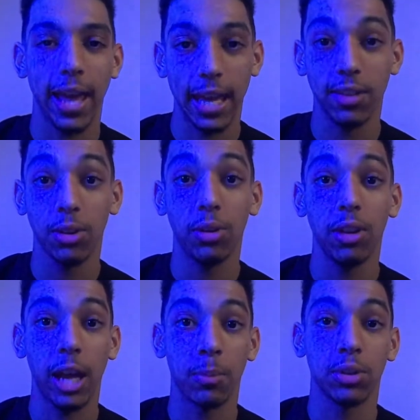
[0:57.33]

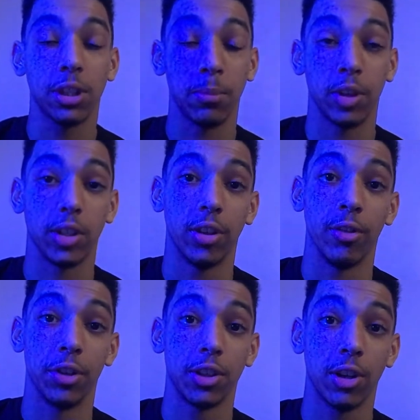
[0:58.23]
Hazel, Emerald, and Mercury
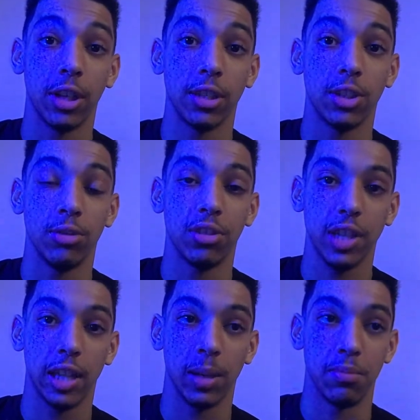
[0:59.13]
are returning to
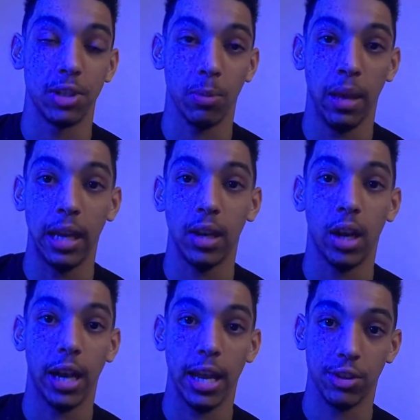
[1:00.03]
Salem's domain
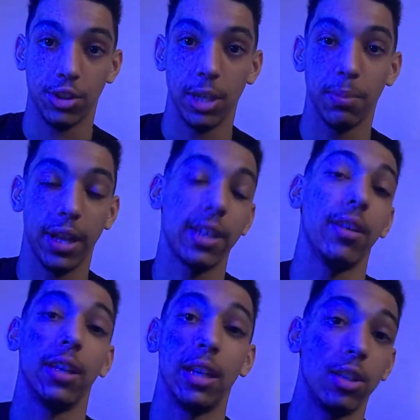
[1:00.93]
on an airship. That's how
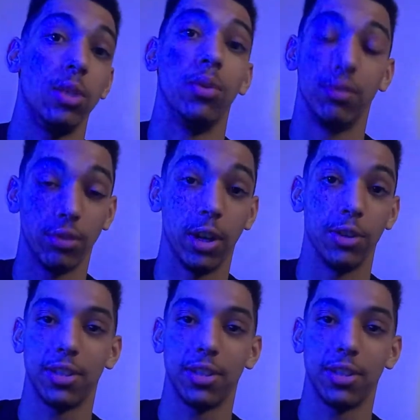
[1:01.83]
they get to and fro.